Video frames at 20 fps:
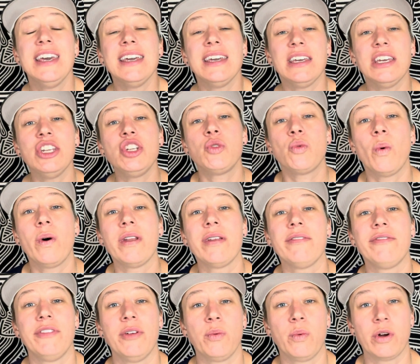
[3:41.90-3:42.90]
each one
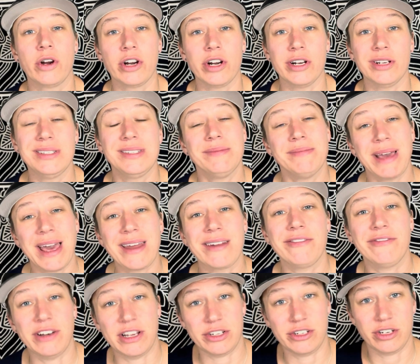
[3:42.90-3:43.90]
of the words,
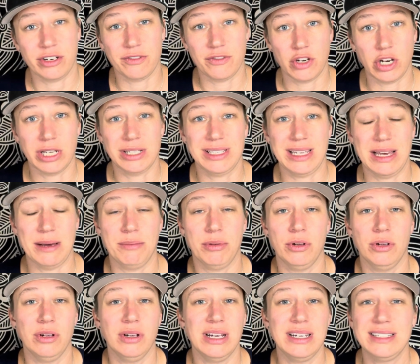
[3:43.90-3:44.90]
manifestor, for
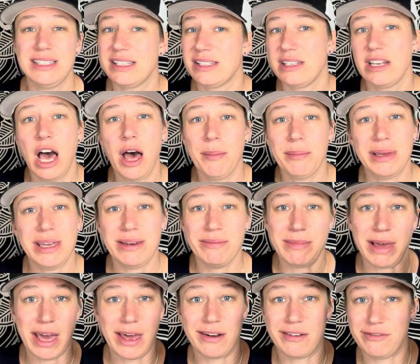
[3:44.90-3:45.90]
example, does not mean
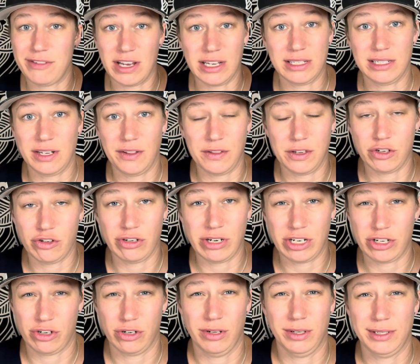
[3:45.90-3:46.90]
manifest in the
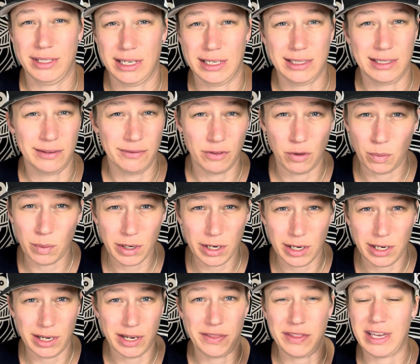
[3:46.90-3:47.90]
traditional sense of the
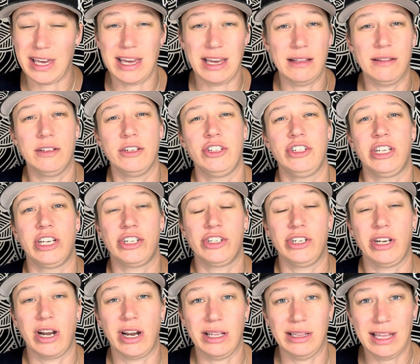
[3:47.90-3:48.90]
word in the English
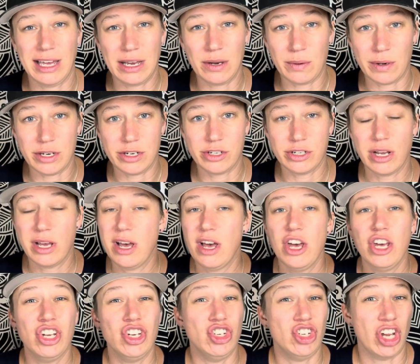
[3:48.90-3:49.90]
dictionary language.
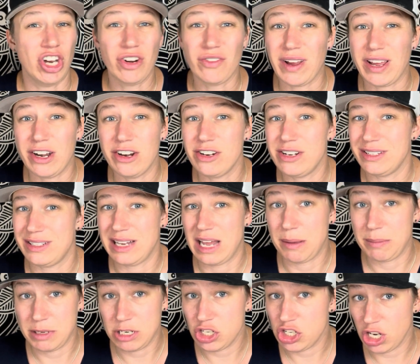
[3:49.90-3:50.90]
Generator does
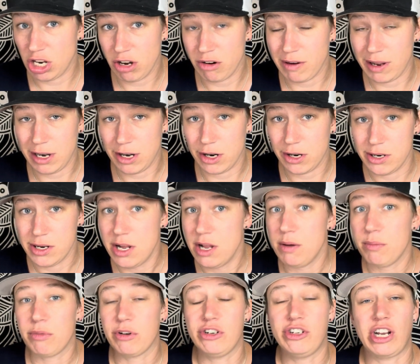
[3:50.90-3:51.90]
not mean generator.
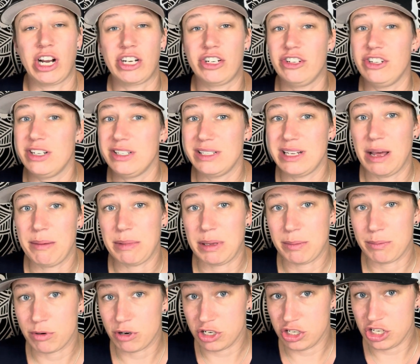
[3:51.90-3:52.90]
Projector does not
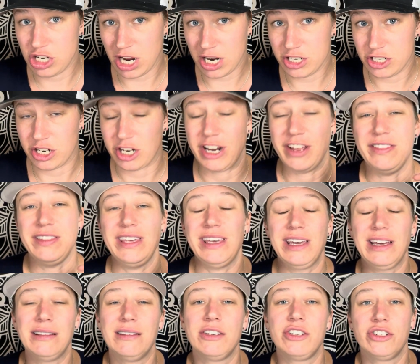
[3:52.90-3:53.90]
mean projector in the
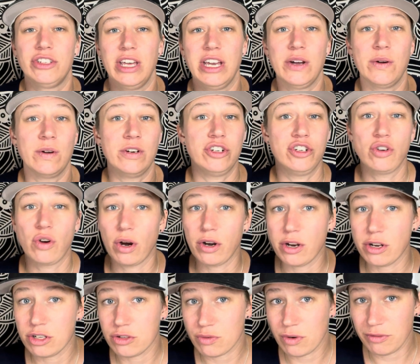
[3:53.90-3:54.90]
English language, nor
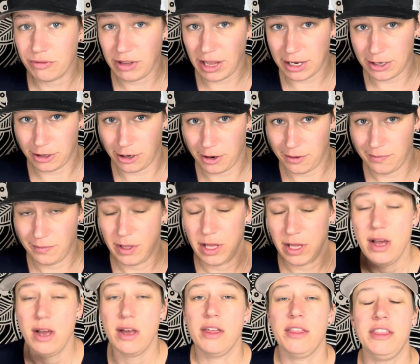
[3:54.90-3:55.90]
does reflector.
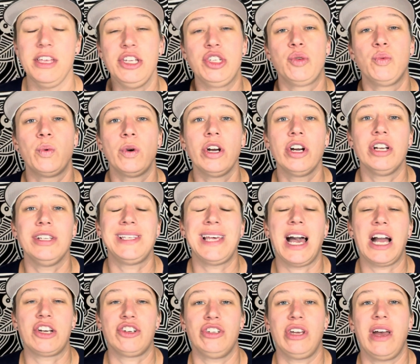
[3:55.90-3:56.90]
These words
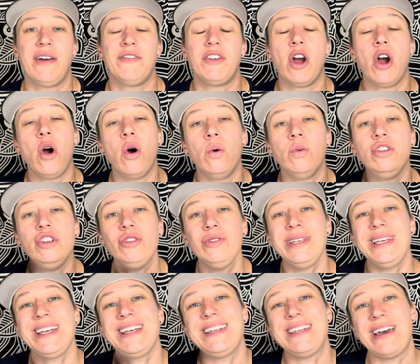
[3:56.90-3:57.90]
actually have their own
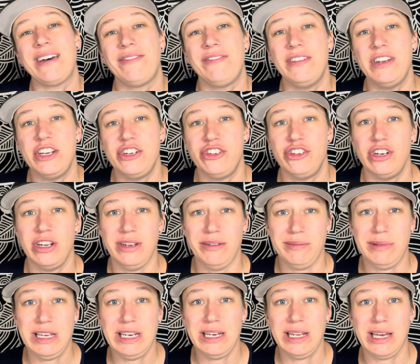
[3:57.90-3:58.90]
unique definition and
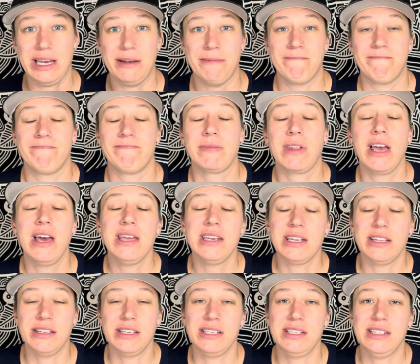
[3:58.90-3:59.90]
meaning. To this